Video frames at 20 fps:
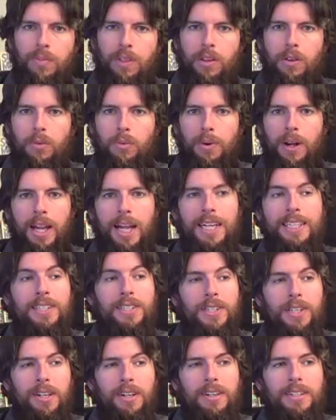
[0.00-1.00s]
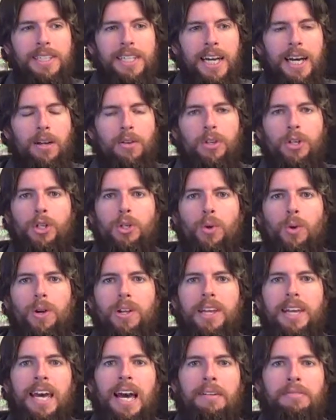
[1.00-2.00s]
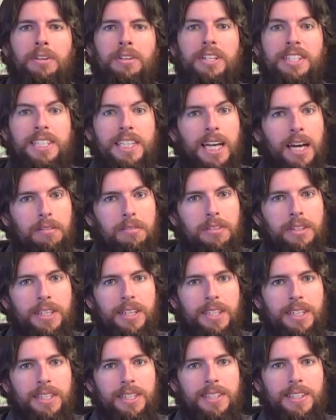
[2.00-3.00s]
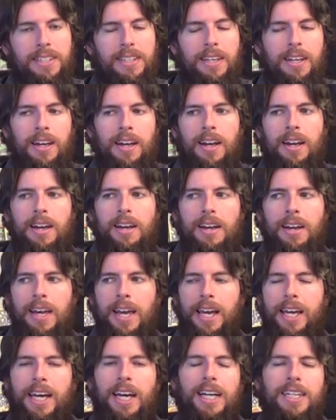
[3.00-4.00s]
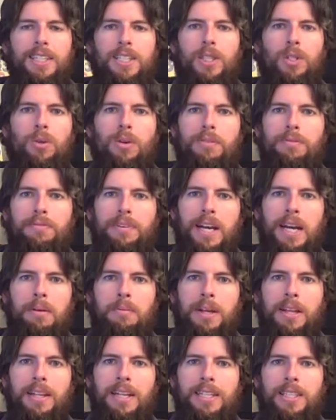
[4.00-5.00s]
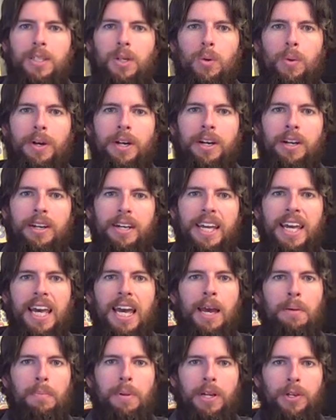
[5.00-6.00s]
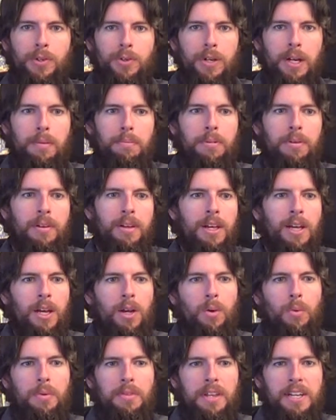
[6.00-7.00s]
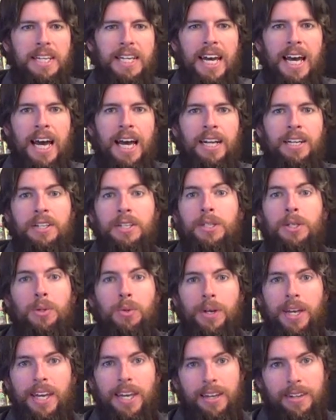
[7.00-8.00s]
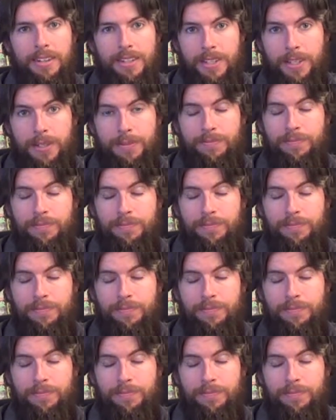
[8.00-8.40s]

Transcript: Well, as it turns out, shortly after discovering this, it cuts to a family that's going on a camping trip with a dad and two kids.